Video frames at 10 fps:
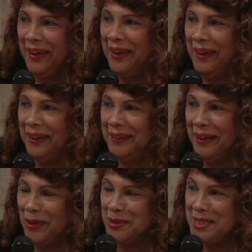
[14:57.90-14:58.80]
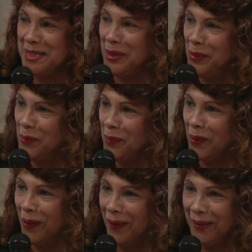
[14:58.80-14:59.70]
and I'll see you
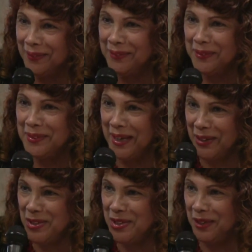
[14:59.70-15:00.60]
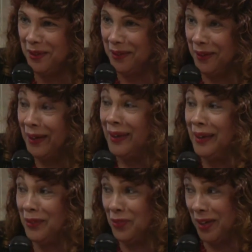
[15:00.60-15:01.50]
all next year,
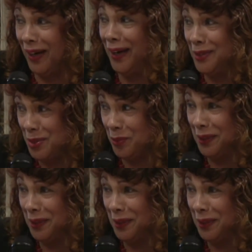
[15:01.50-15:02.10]
if God's